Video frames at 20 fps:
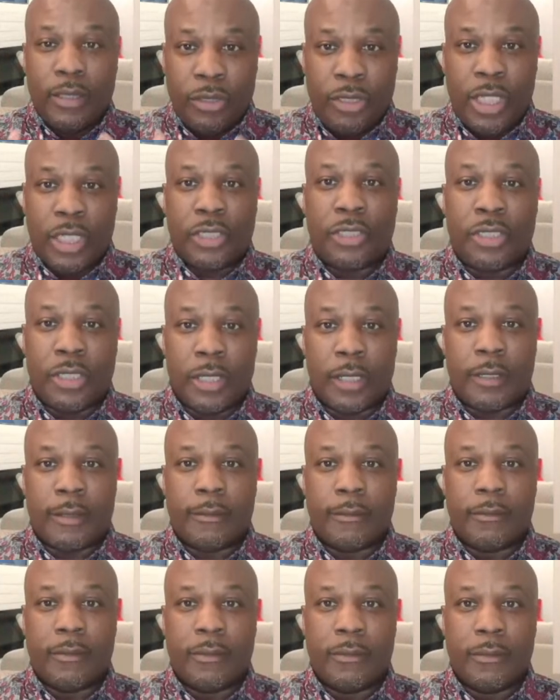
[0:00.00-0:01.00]
dominant
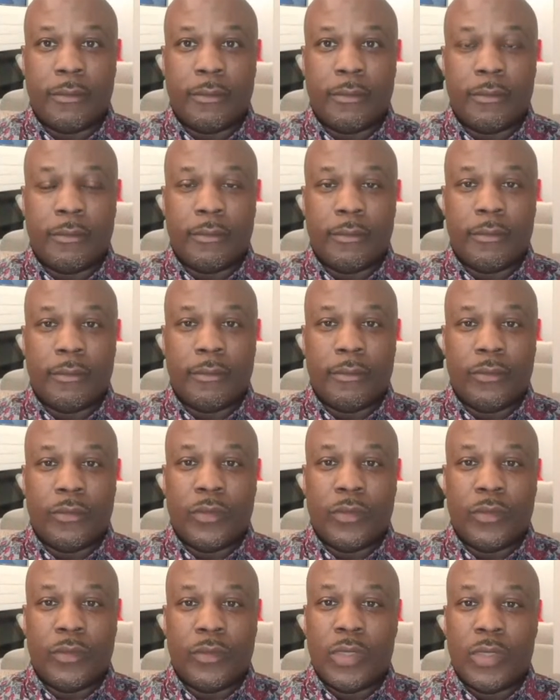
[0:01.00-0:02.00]
player
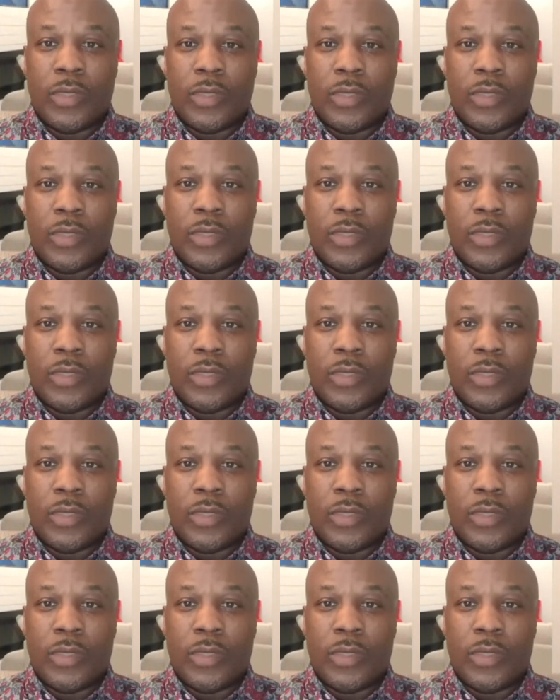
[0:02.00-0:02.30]
this year.